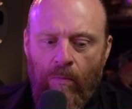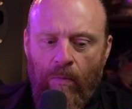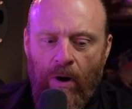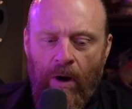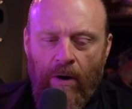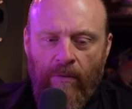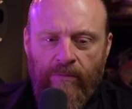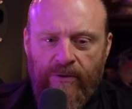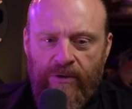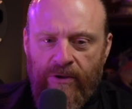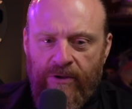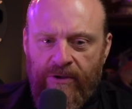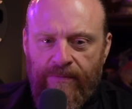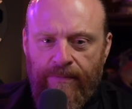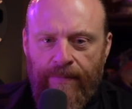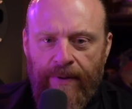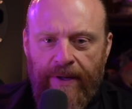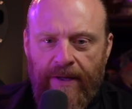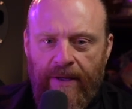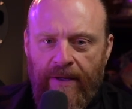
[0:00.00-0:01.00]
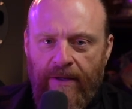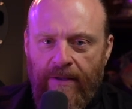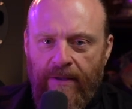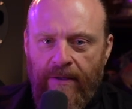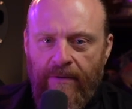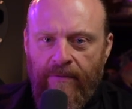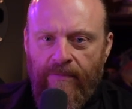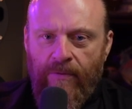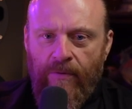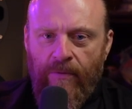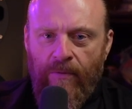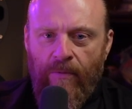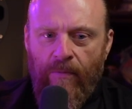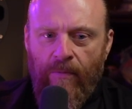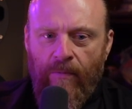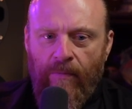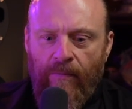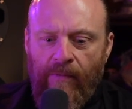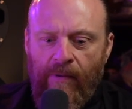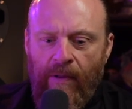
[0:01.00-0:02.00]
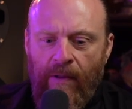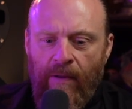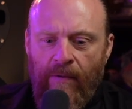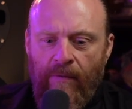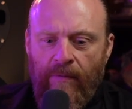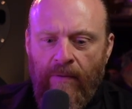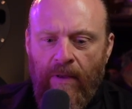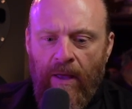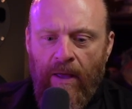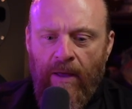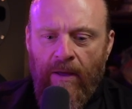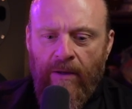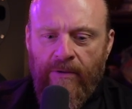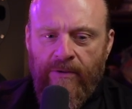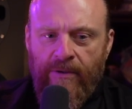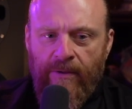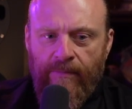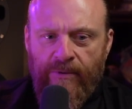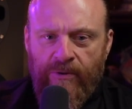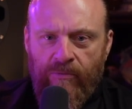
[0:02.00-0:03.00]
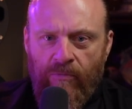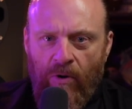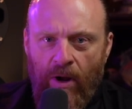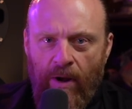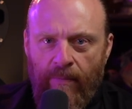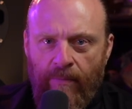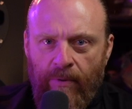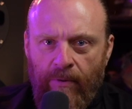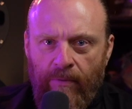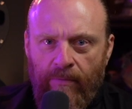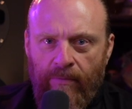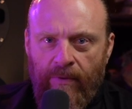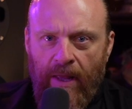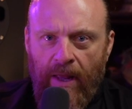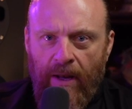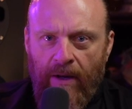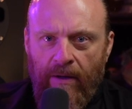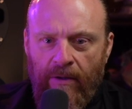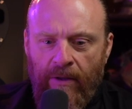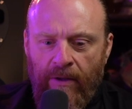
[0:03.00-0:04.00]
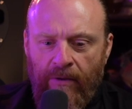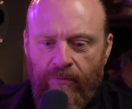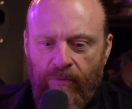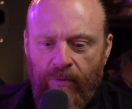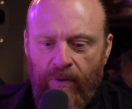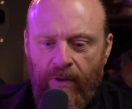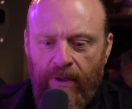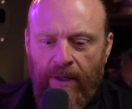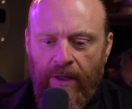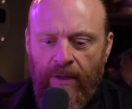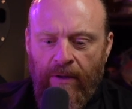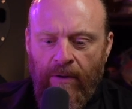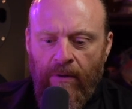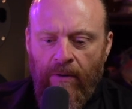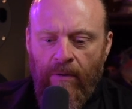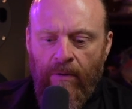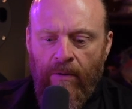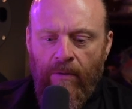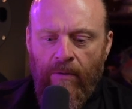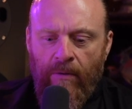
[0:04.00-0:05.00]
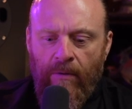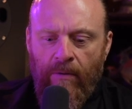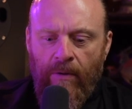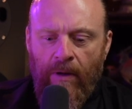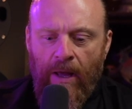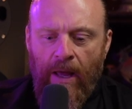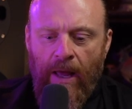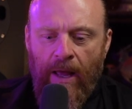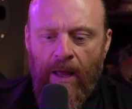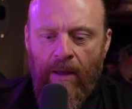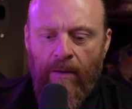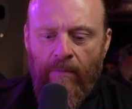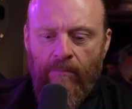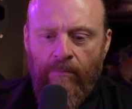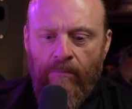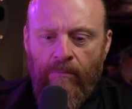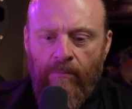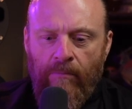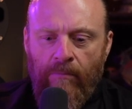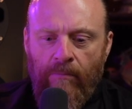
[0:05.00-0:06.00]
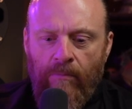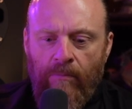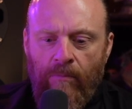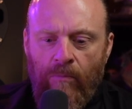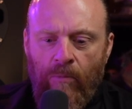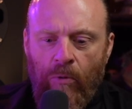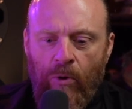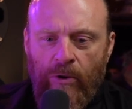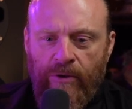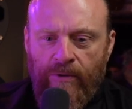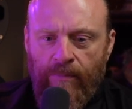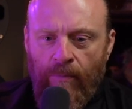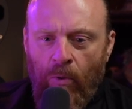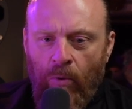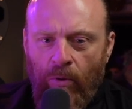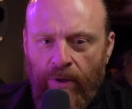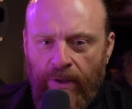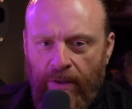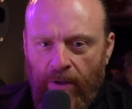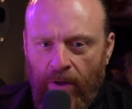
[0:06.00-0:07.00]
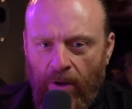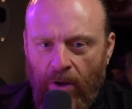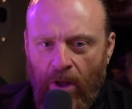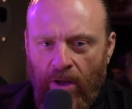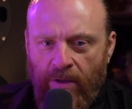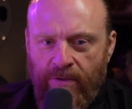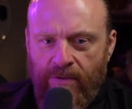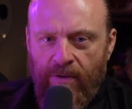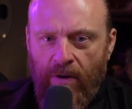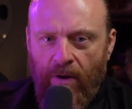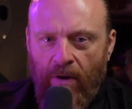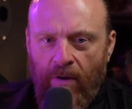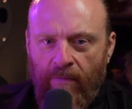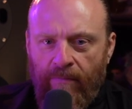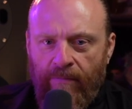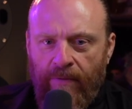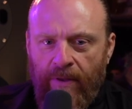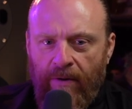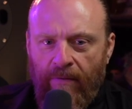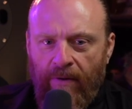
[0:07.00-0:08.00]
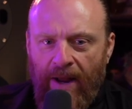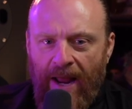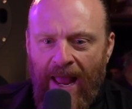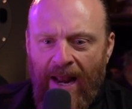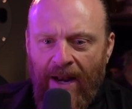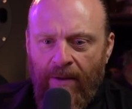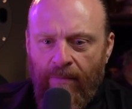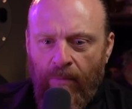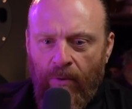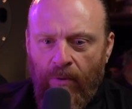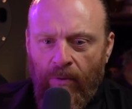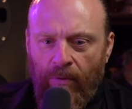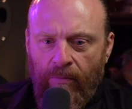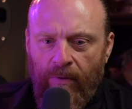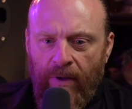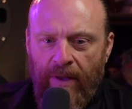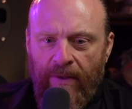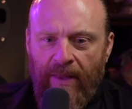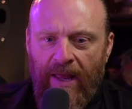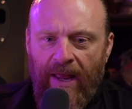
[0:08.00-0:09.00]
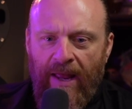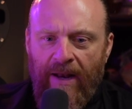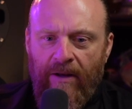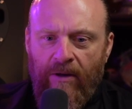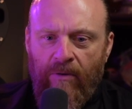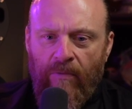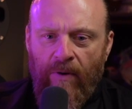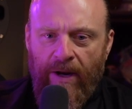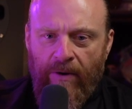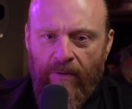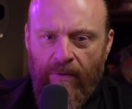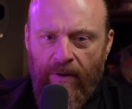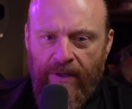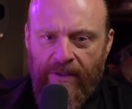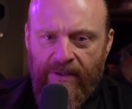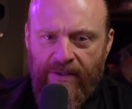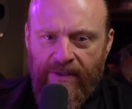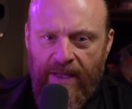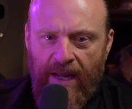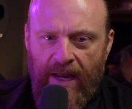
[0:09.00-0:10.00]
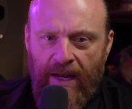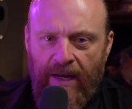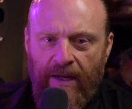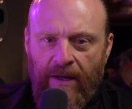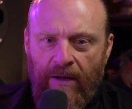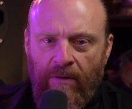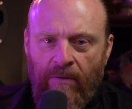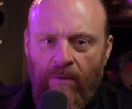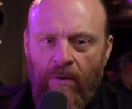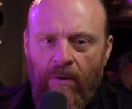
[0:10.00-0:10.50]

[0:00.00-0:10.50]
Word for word: I was just speaking to a subscriber that literally um, was mourning the loss of their animal, and they had a greater understanding